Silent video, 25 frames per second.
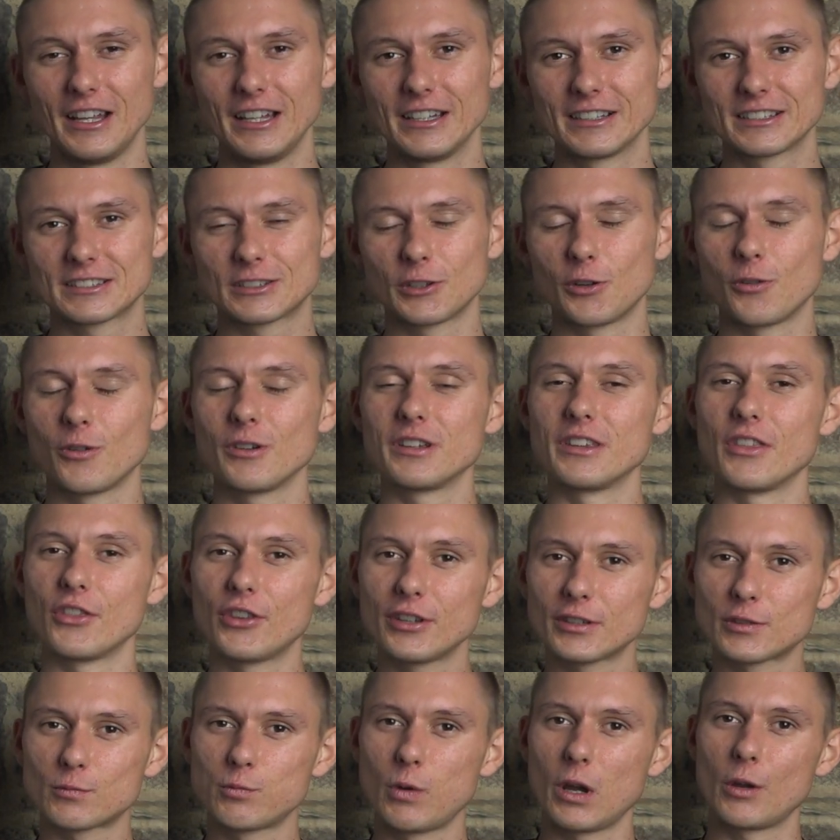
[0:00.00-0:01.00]
So in
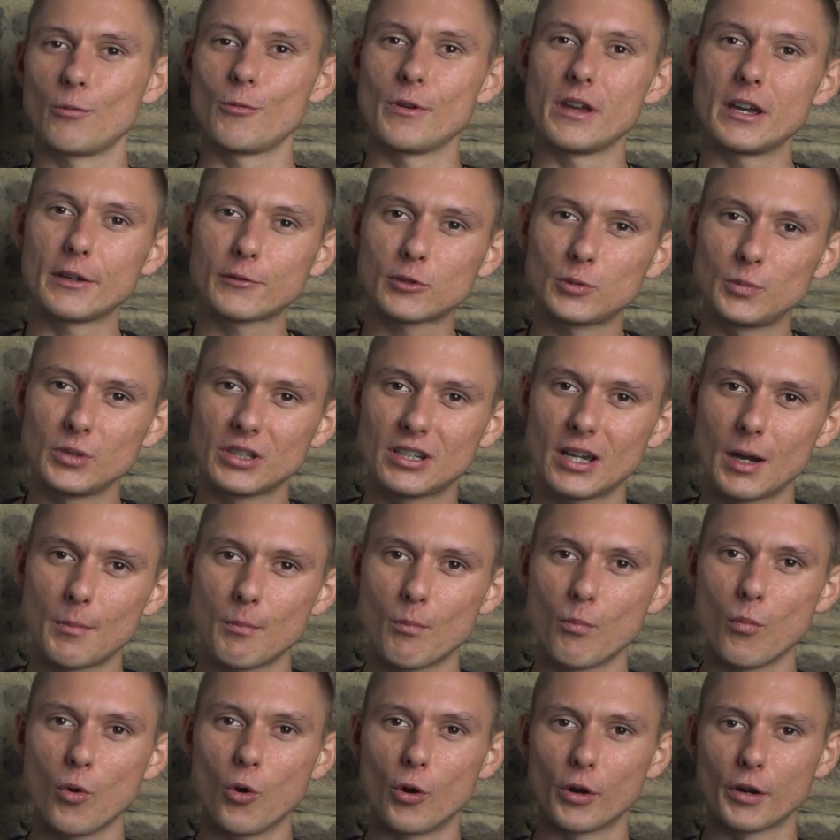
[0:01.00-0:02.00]
this way, we have to become
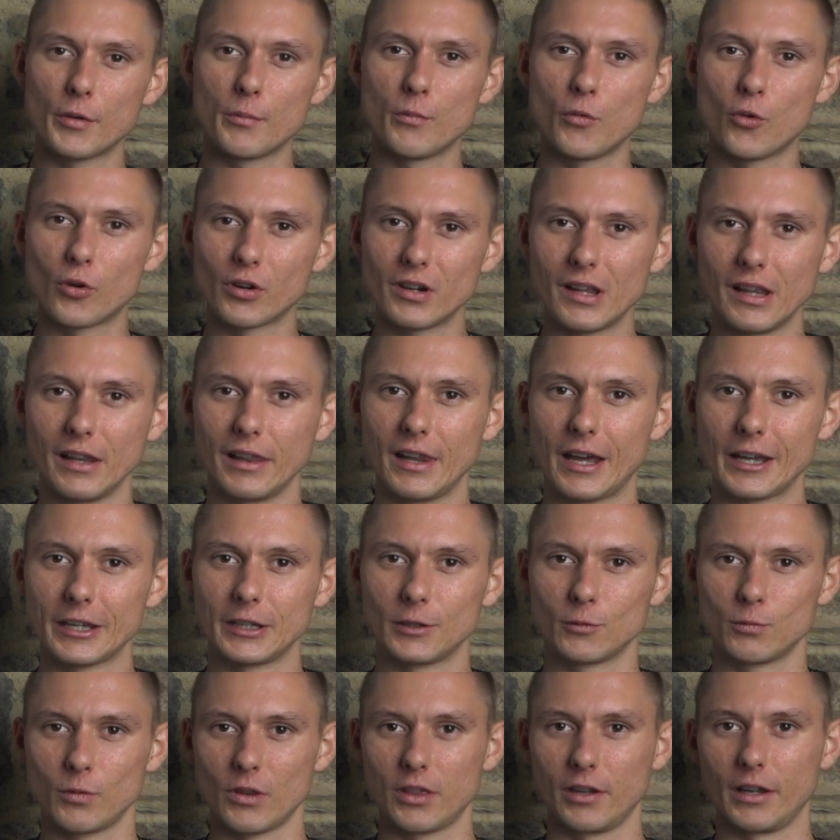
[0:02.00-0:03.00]
more and more
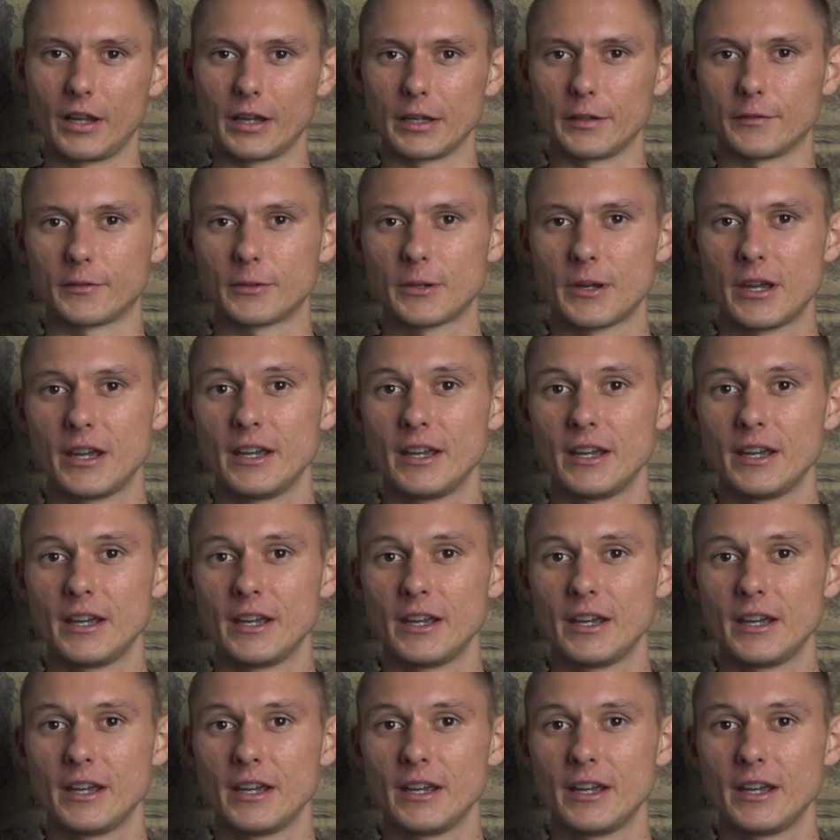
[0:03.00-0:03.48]
aligned with life.